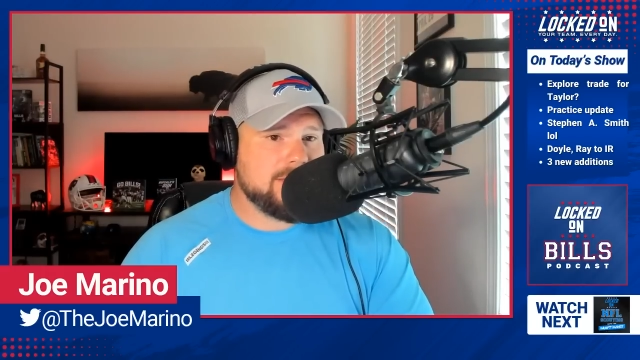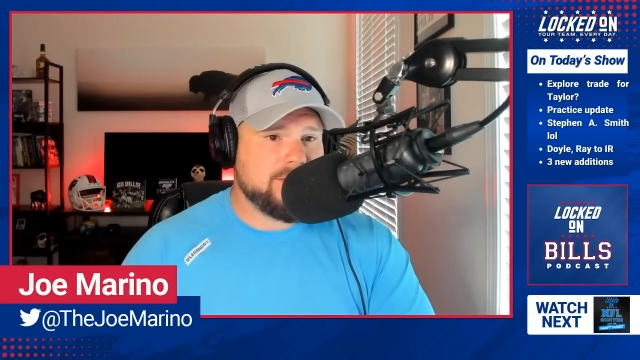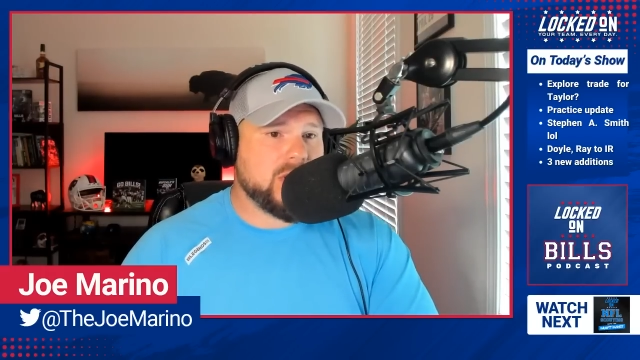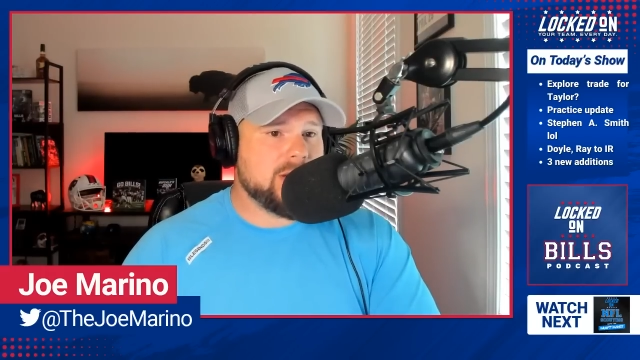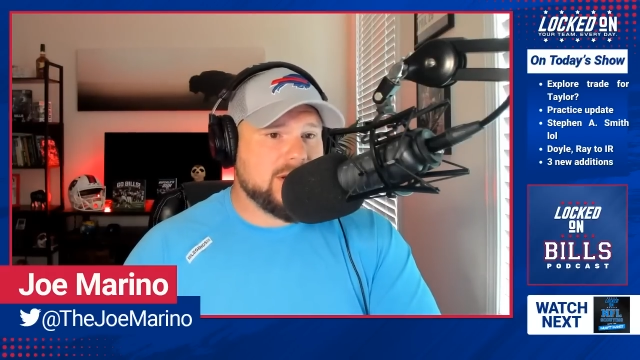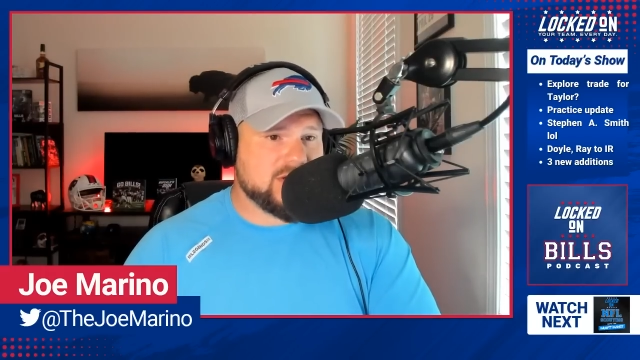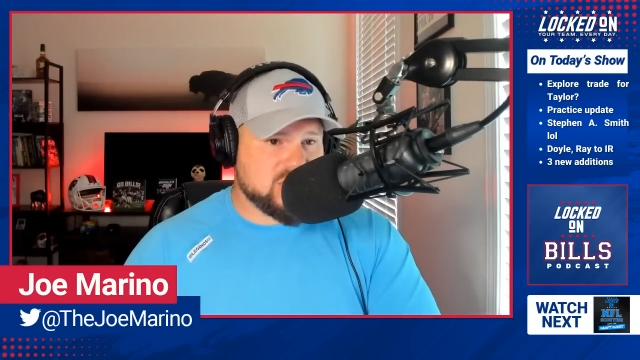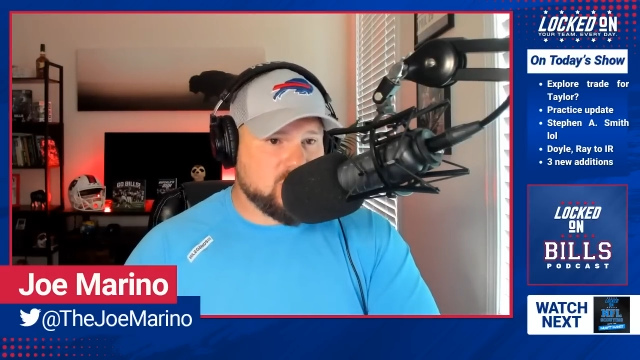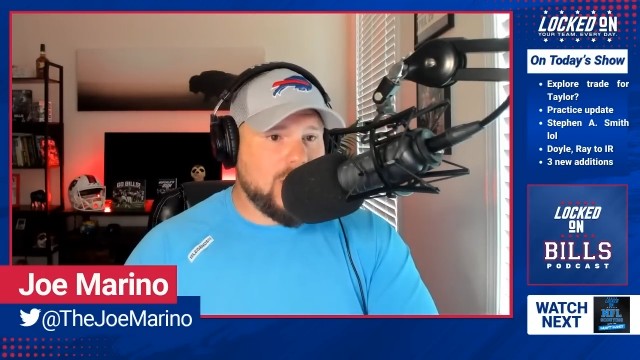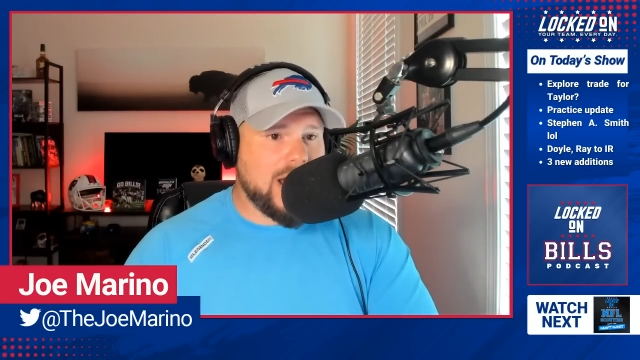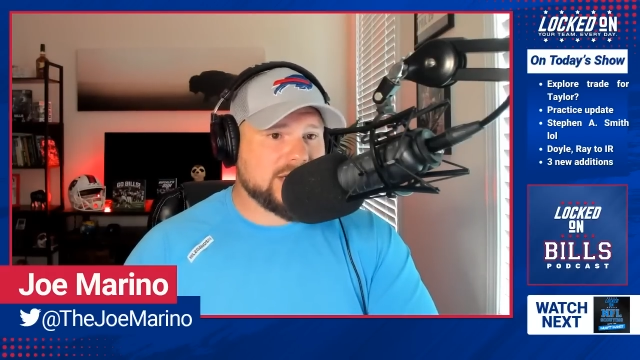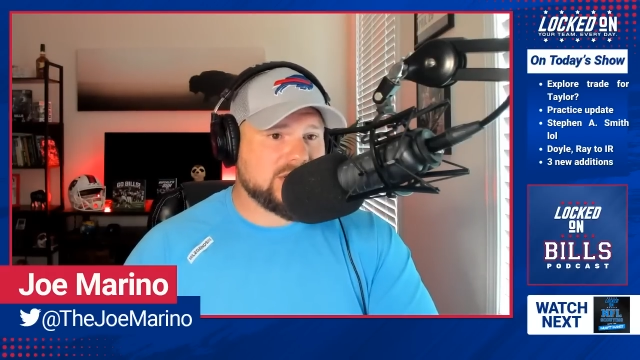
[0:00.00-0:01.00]
pretty much
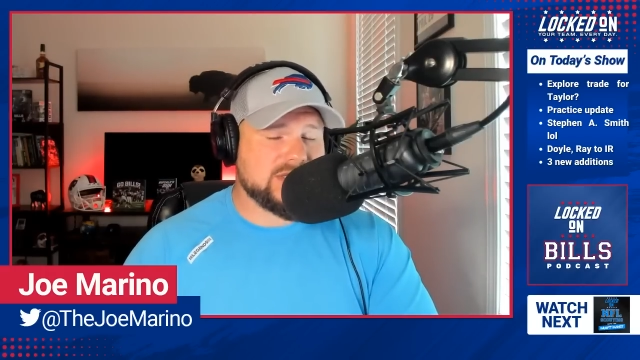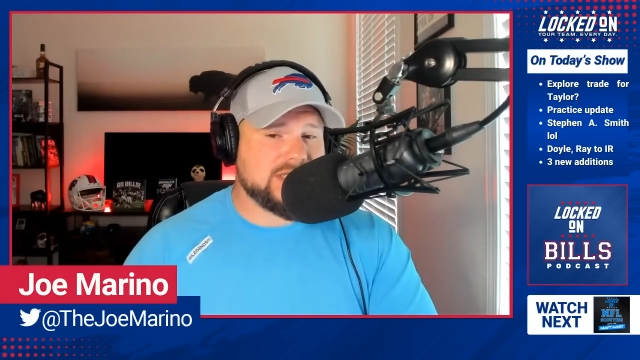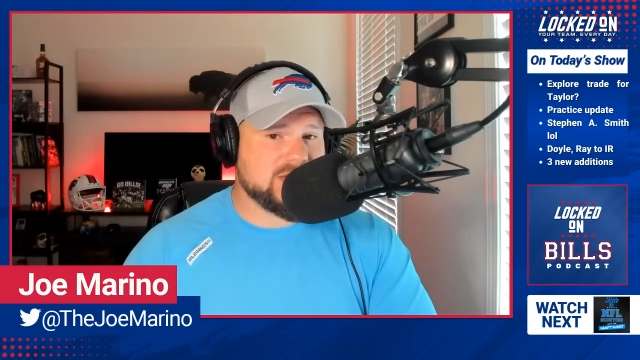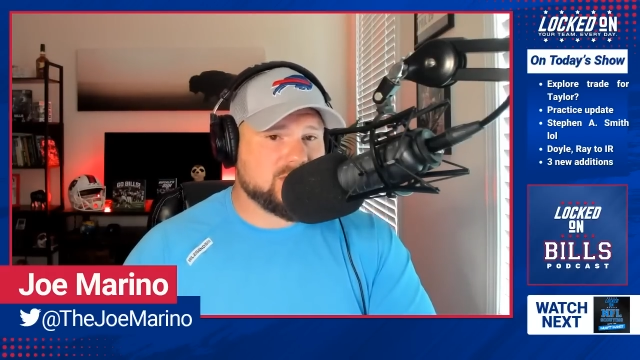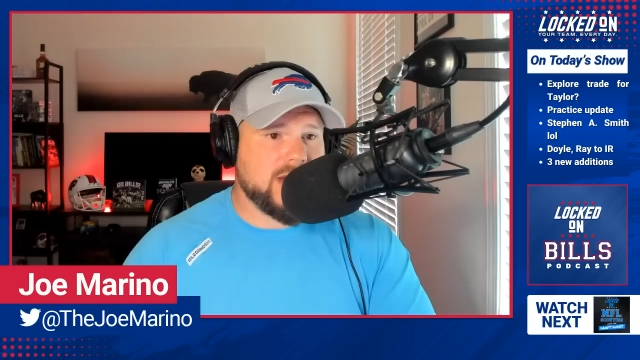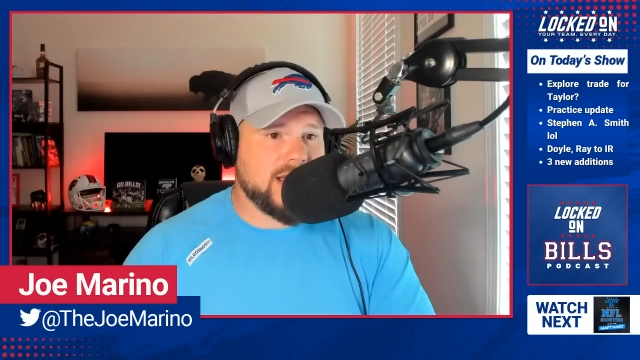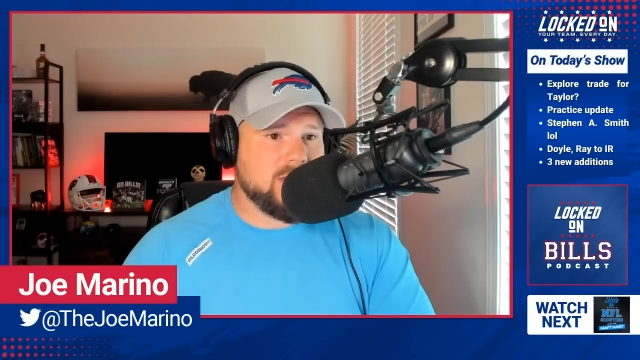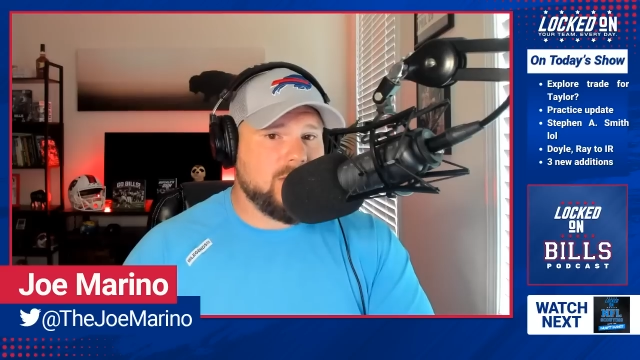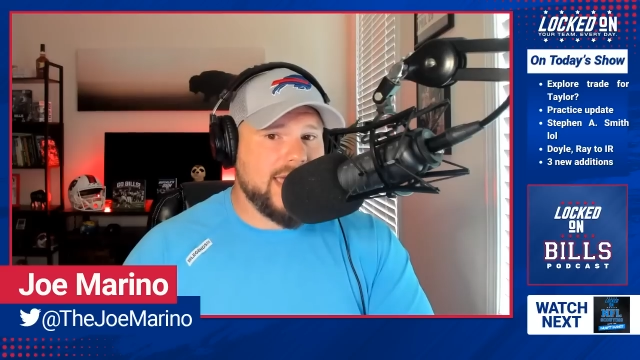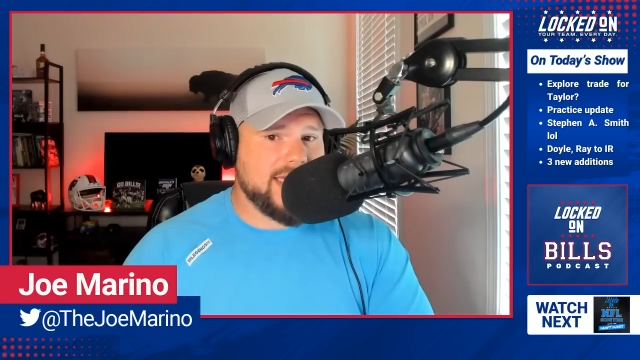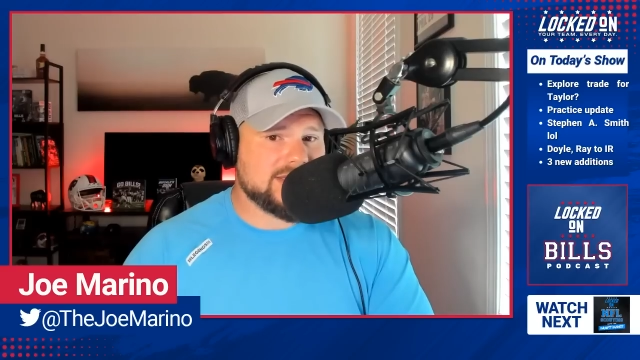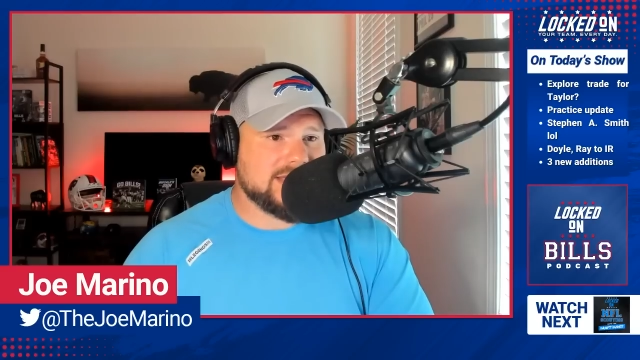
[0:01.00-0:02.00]
squashes this right
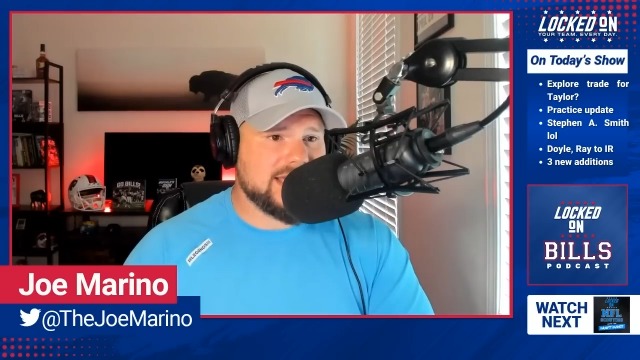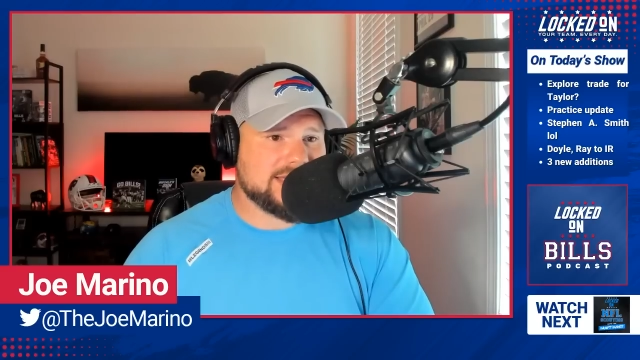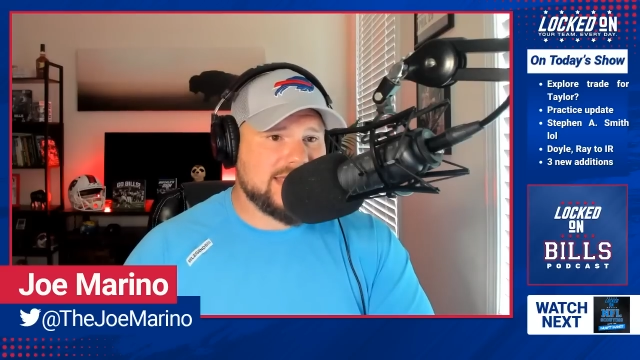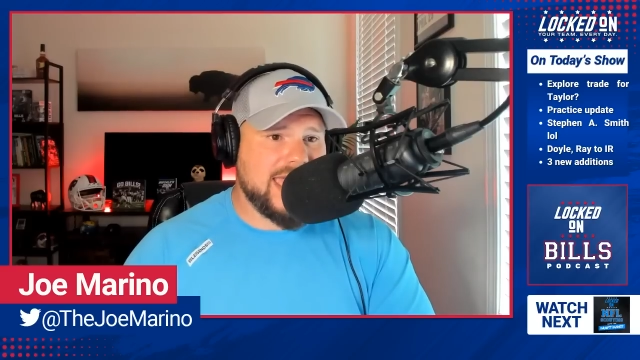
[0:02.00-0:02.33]
away and says,